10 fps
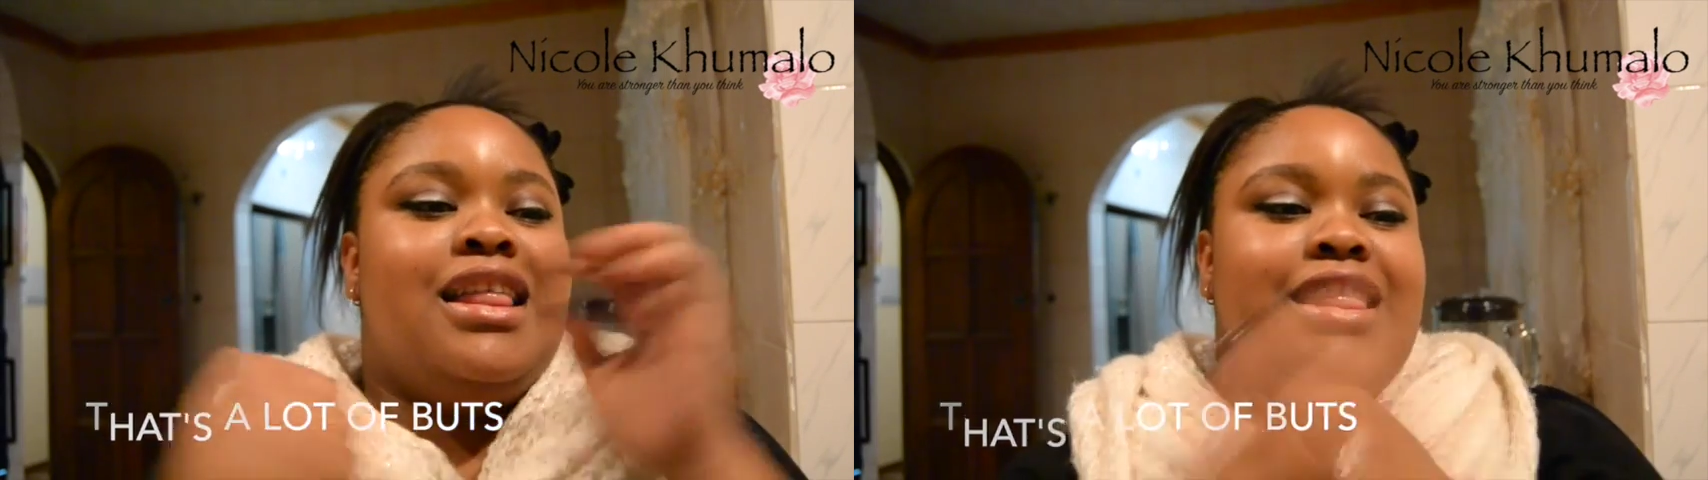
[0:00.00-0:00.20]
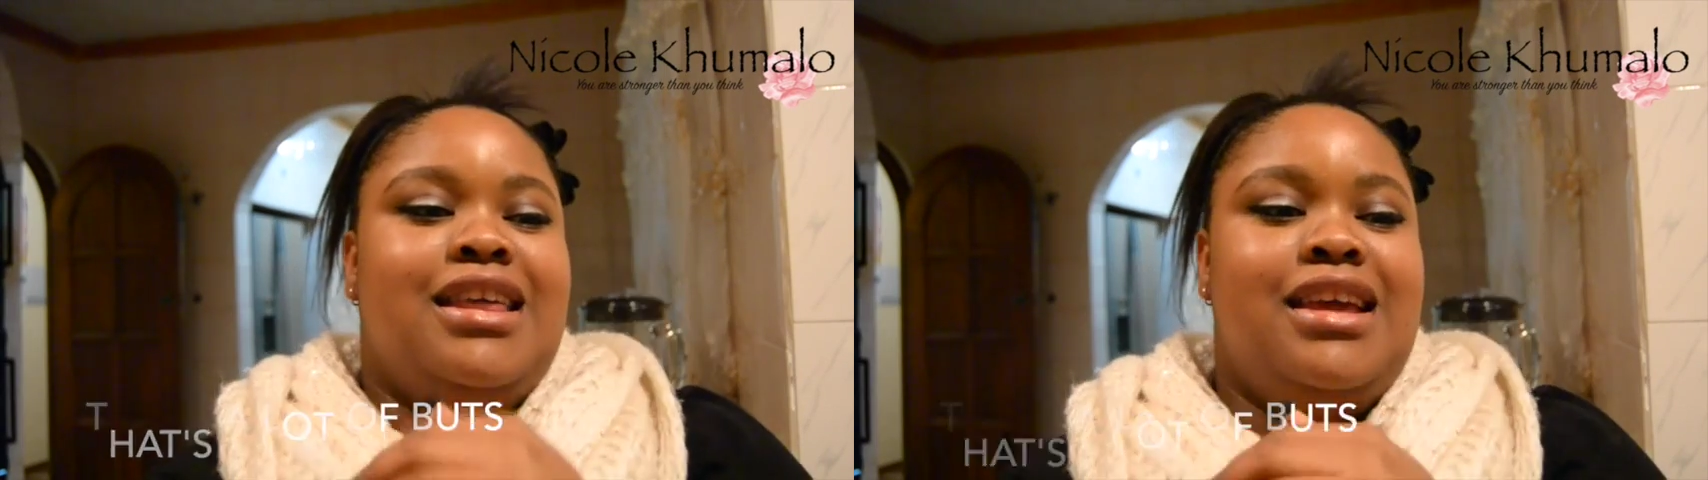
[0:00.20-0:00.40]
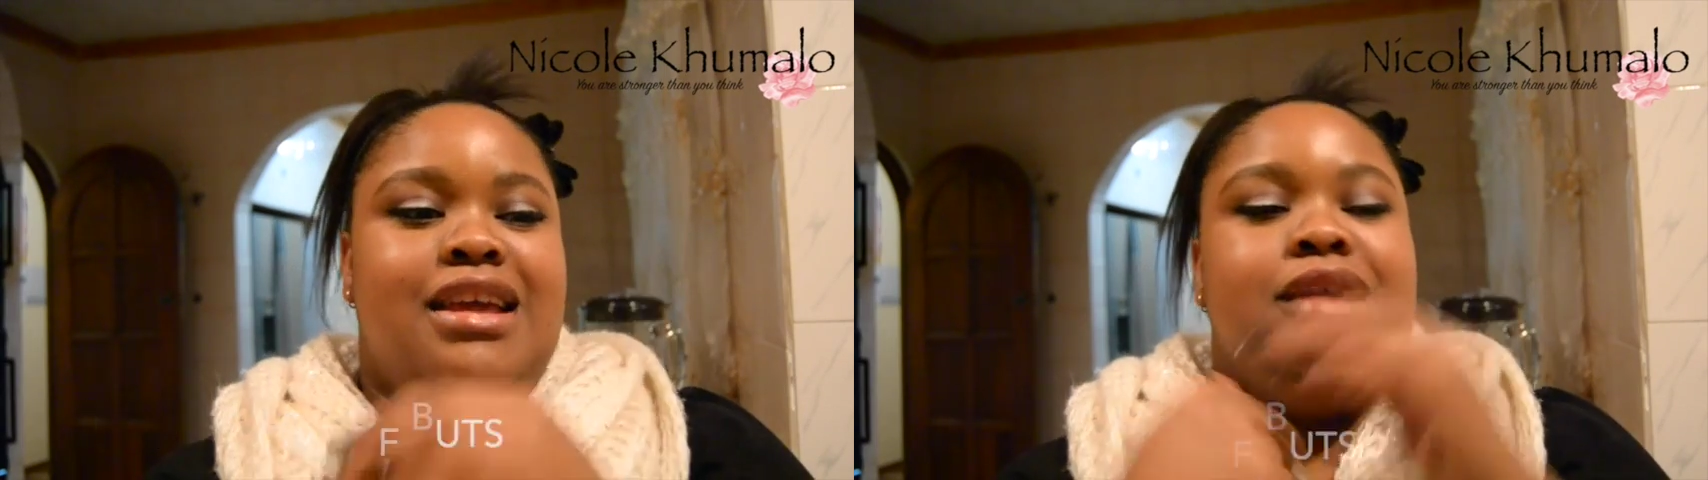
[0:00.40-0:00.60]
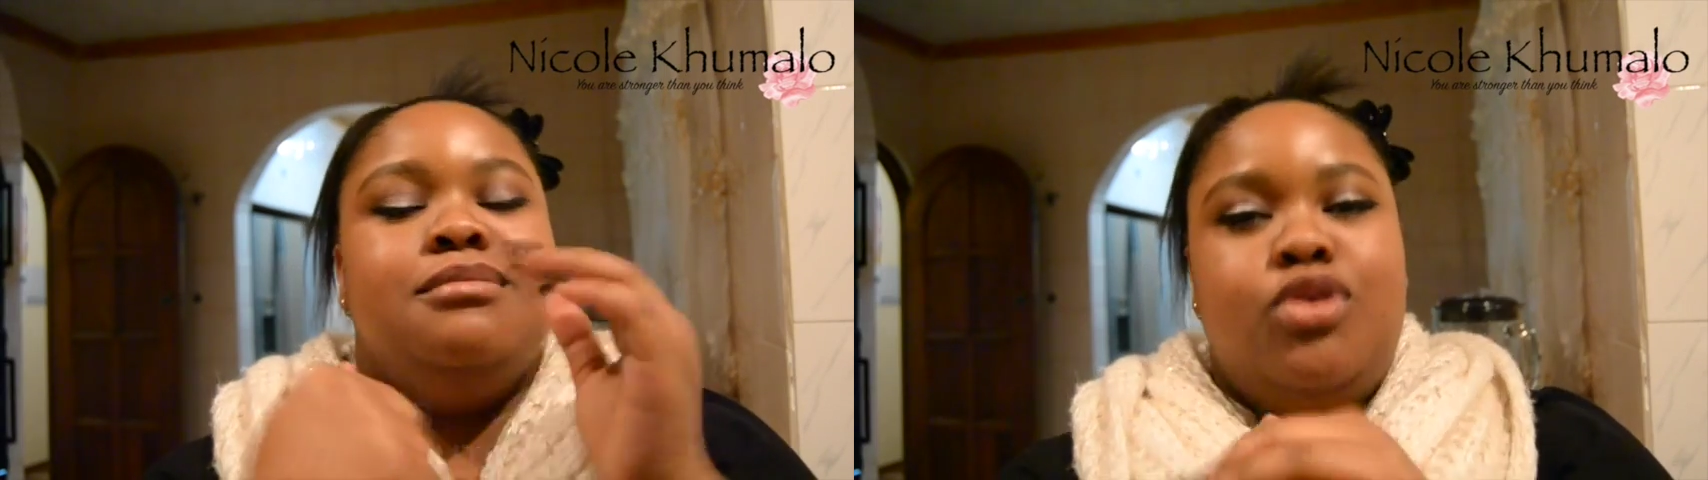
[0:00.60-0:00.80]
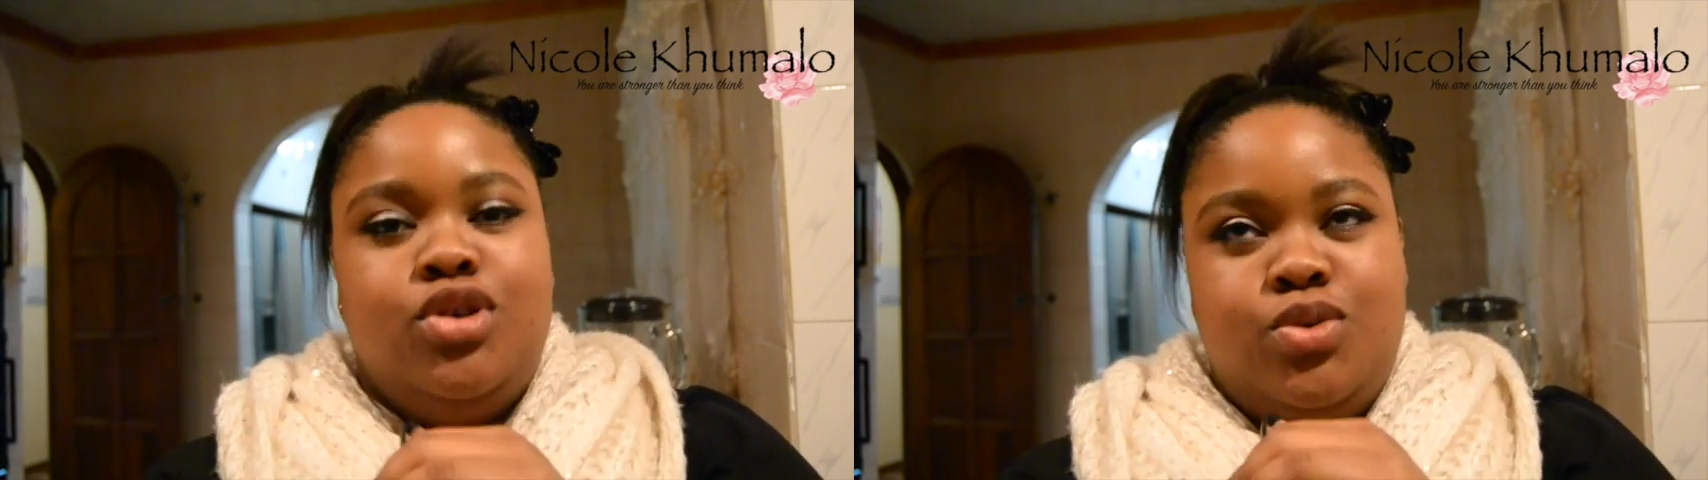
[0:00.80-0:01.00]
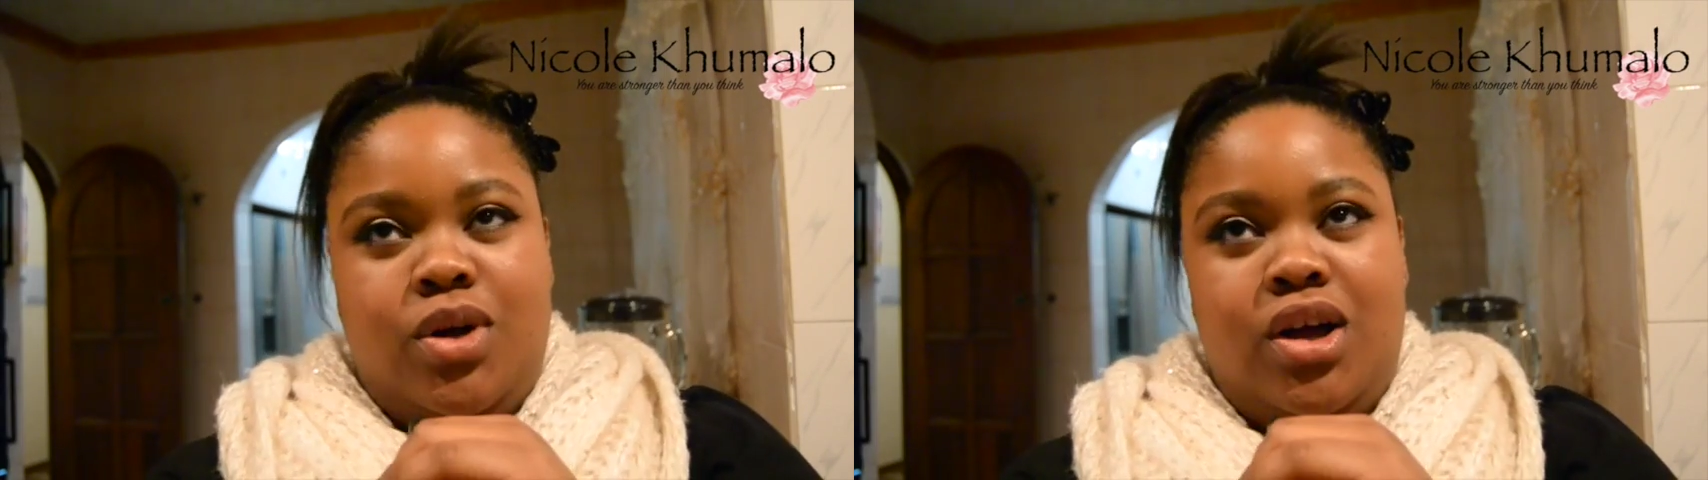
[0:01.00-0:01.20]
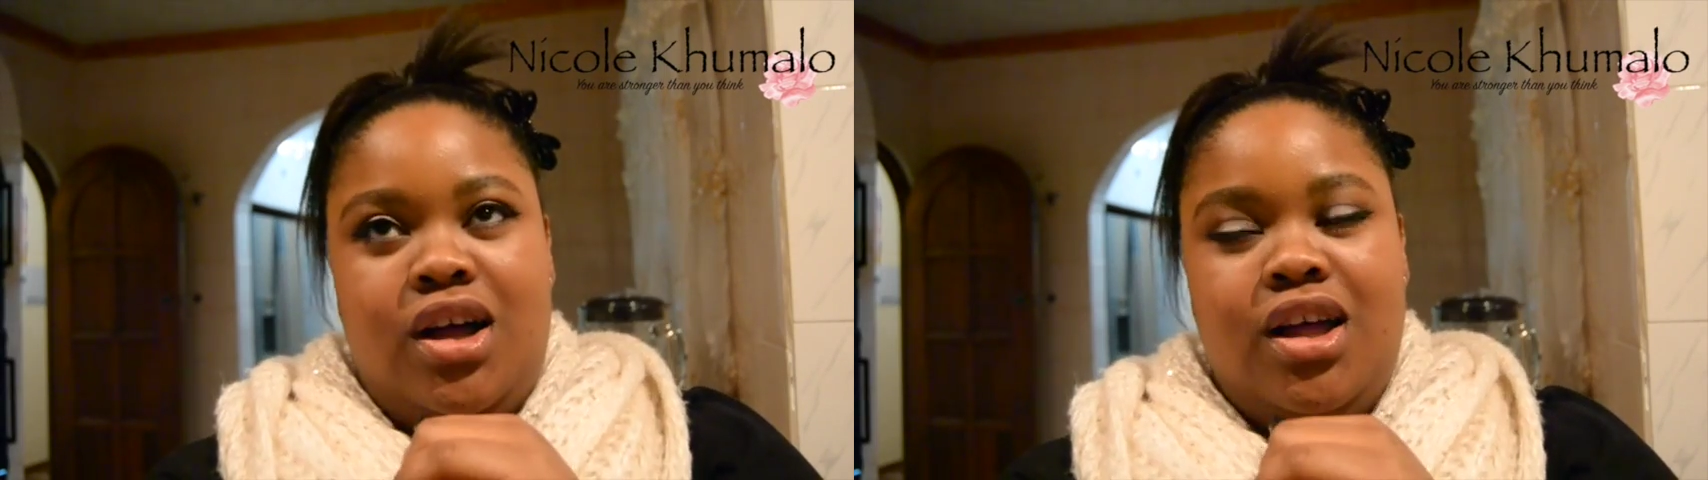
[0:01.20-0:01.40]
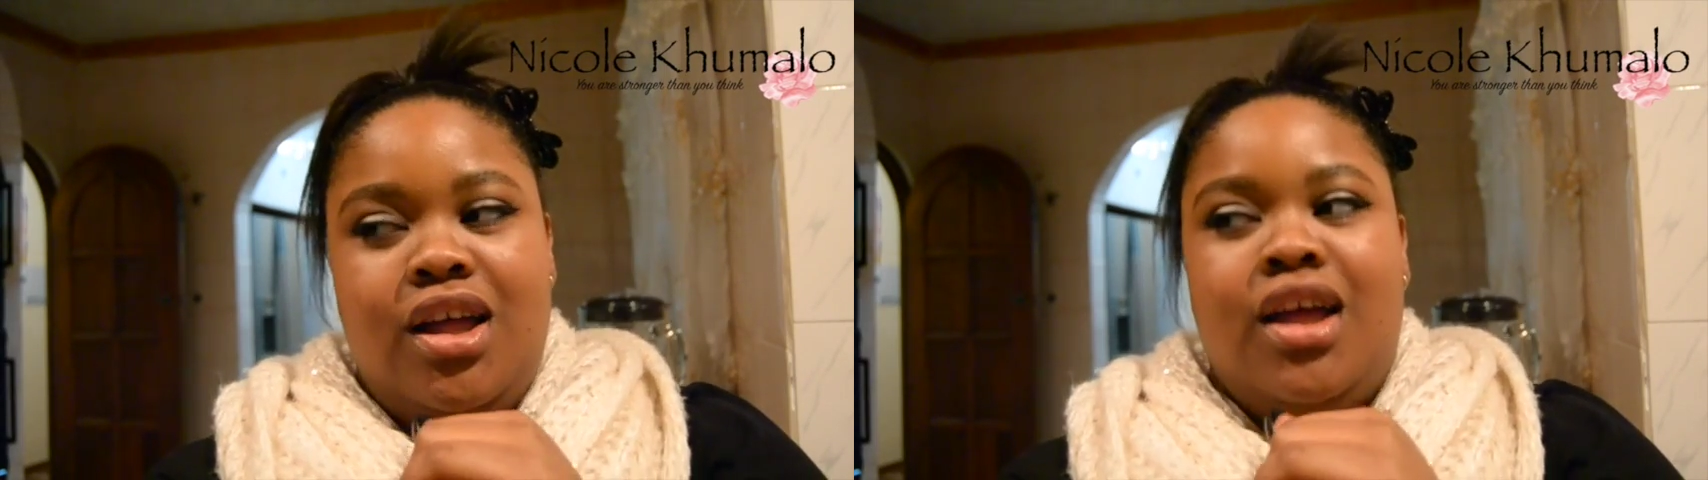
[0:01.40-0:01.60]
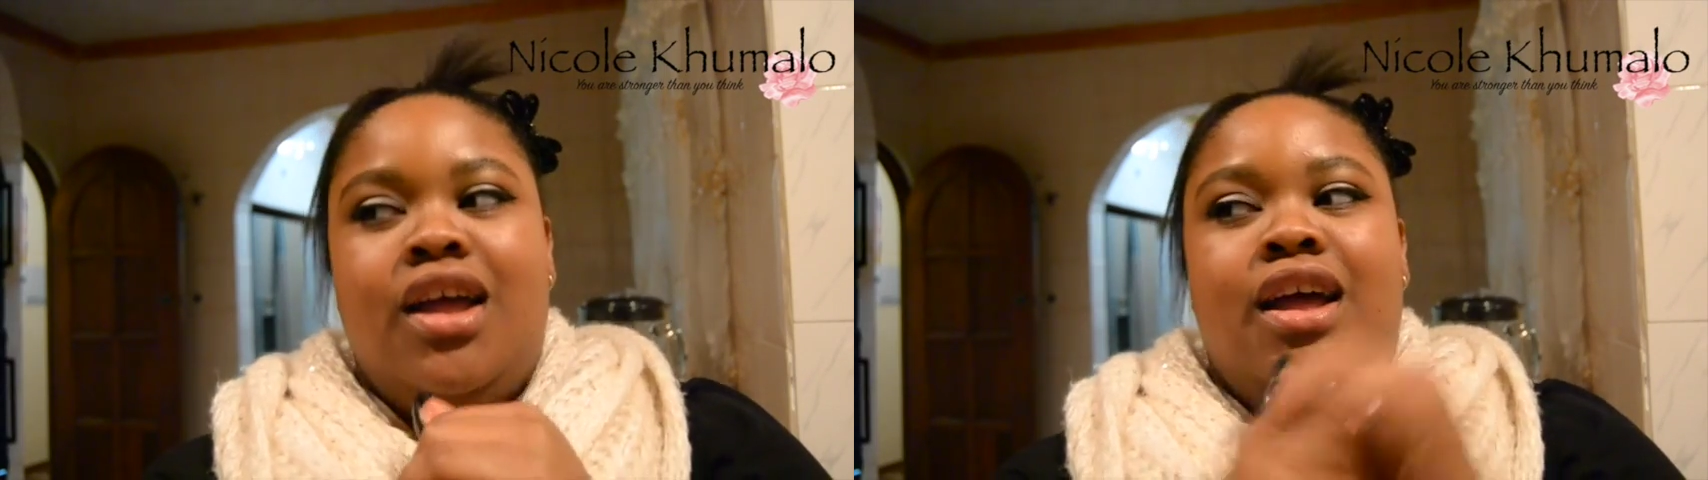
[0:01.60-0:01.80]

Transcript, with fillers: the Bourjois